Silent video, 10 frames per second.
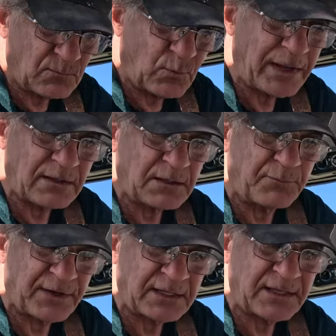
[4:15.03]
waiting to
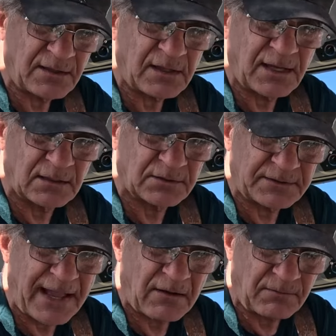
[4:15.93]
bring it to the dealer
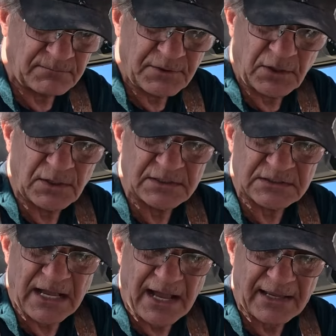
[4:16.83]
now
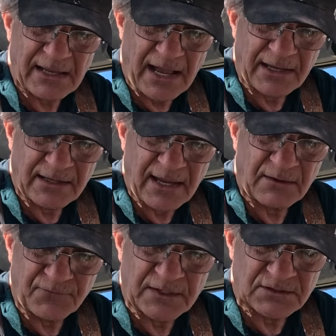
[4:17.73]
because I
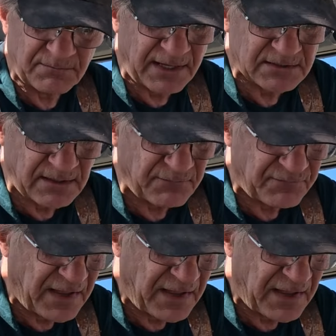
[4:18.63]
can't fix it myself.